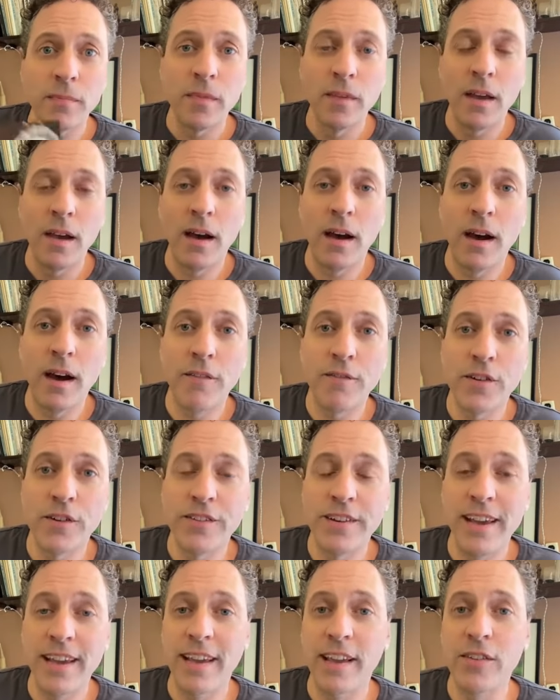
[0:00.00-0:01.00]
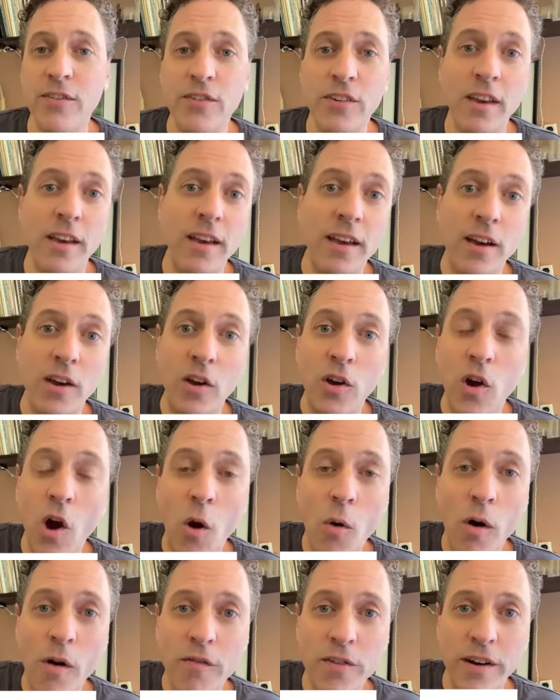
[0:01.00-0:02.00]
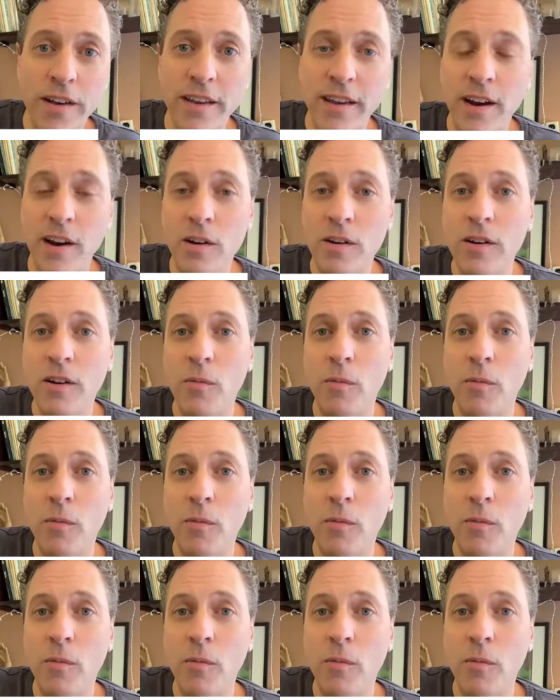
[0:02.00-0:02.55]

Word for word: uh, for tickets go over here.